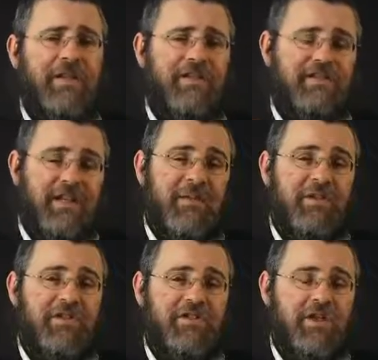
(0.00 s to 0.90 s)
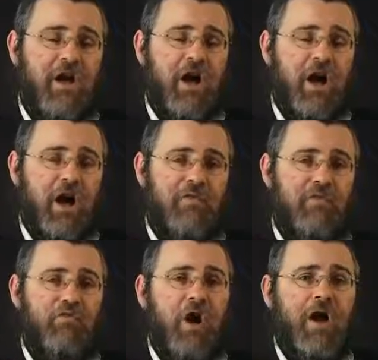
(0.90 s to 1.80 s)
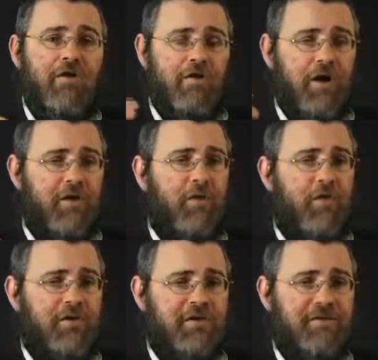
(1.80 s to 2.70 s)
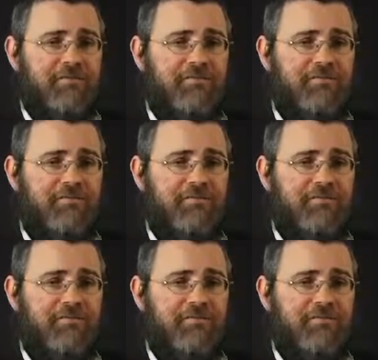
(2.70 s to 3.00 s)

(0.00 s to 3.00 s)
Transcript: there's an image of a rider on a horse.